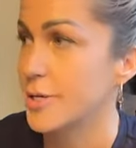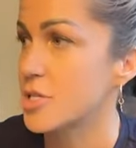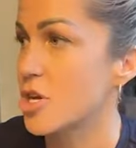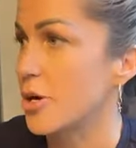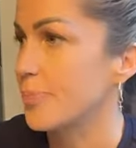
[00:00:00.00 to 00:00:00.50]

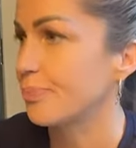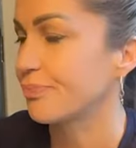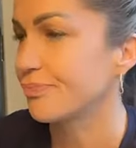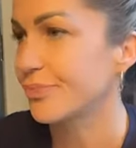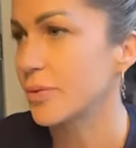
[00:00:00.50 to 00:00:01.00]
So
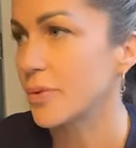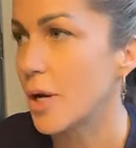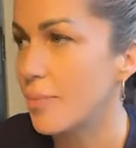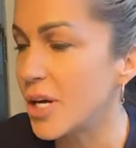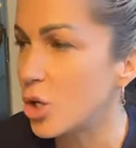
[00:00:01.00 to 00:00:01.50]

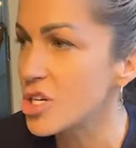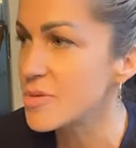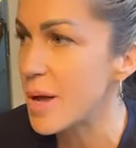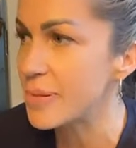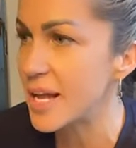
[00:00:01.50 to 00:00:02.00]
because
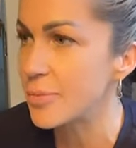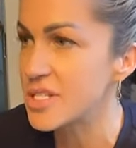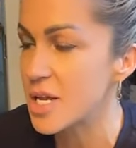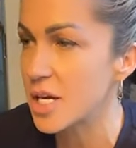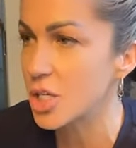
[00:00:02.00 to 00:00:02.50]
my plane was
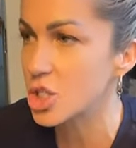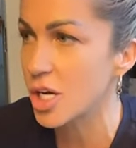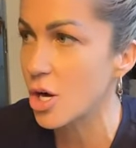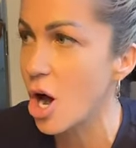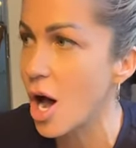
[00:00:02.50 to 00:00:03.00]
landing in
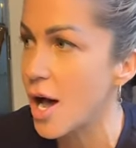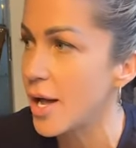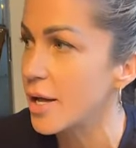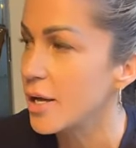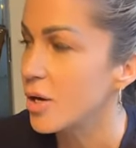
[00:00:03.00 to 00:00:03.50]
Shanghai,
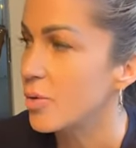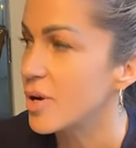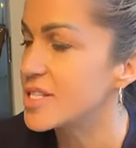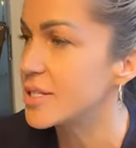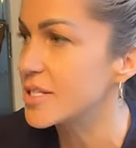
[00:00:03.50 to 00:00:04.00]

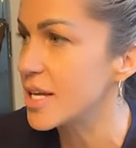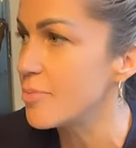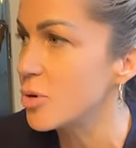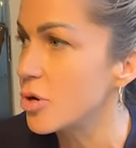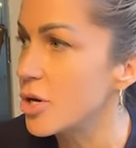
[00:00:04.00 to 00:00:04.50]
we had to
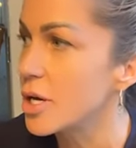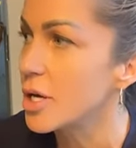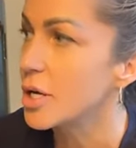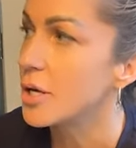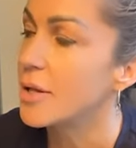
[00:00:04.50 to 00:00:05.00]
deboard
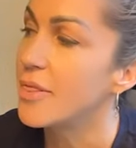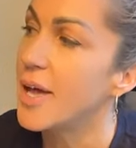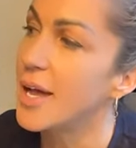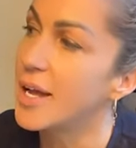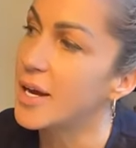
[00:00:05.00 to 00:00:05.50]

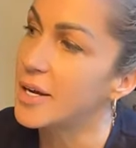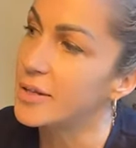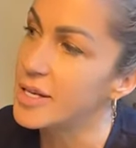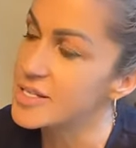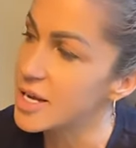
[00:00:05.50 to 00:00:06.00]
they
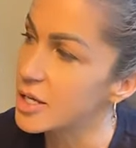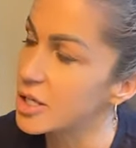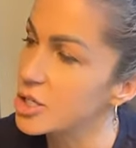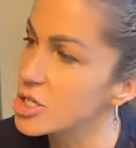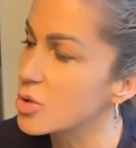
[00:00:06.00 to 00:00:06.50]
then say,
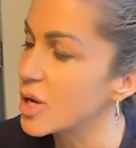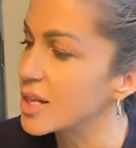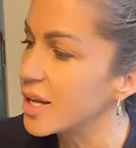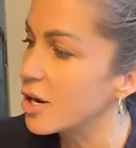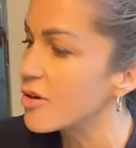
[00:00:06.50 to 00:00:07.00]
you just
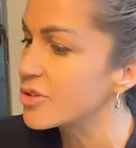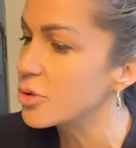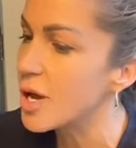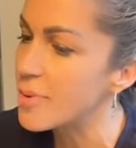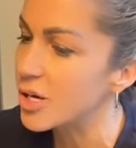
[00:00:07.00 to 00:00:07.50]
quickly get off,
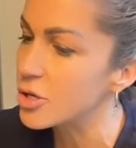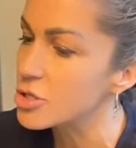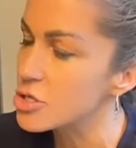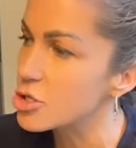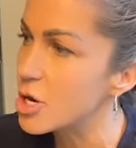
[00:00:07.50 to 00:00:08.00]
you'll get back on,
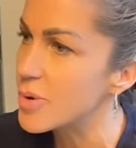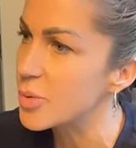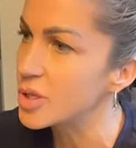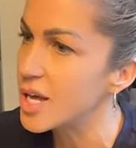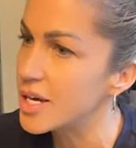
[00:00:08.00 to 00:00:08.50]
it's no drama,
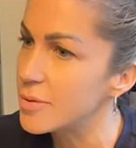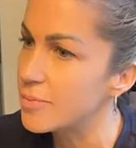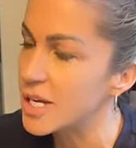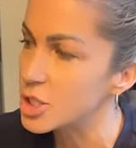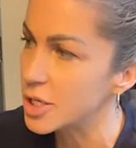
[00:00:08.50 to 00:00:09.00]
we'll land in
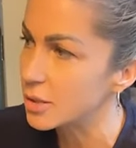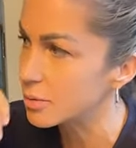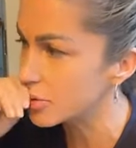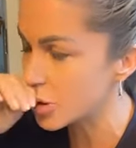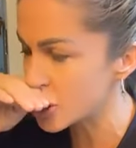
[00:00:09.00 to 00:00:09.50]
Beijing,
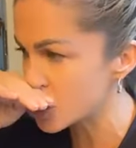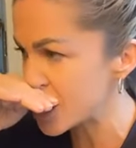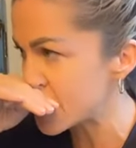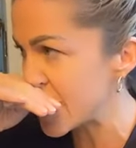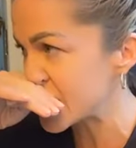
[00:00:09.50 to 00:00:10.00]
we'll go
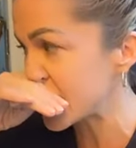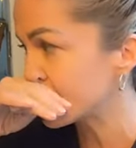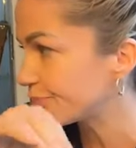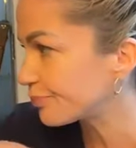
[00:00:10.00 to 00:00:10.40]
straight to Beijing.